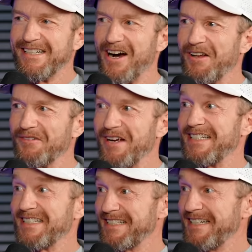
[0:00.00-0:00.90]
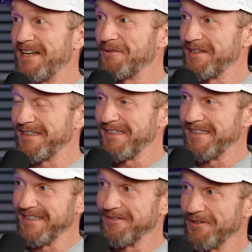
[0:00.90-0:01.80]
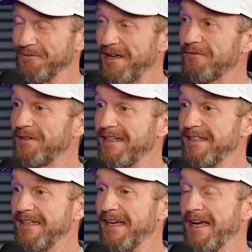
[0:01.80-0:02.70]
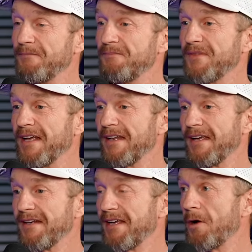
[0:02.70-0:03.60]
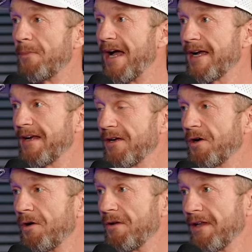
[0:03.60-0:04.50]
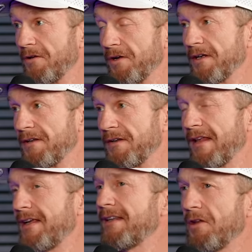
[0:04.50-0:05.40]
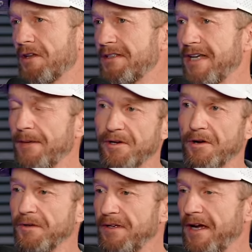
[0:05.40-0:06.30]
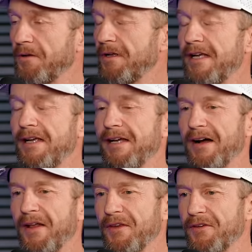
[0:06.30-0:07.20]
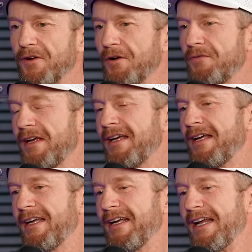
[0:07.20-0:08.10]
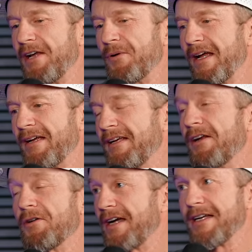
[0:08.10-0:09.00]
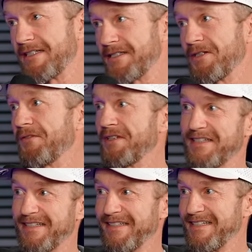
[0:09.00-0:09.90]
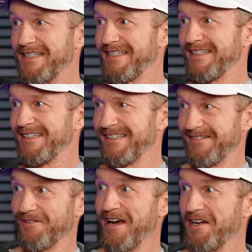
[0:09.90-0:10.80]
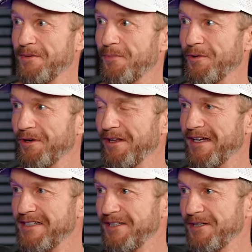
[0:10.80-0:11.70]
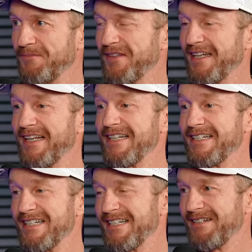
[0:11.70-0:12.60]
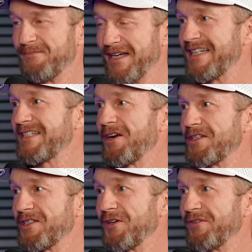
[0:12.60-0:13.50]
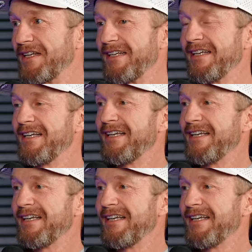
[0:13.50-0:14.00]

Collin raises a stink with the with the referee again, and they, they go back and they call. They look at I think they look at the tape and call Dekel on the serve, anyway, you know, Tyson's serve is, is right on the borderline too. And then Ben starts serving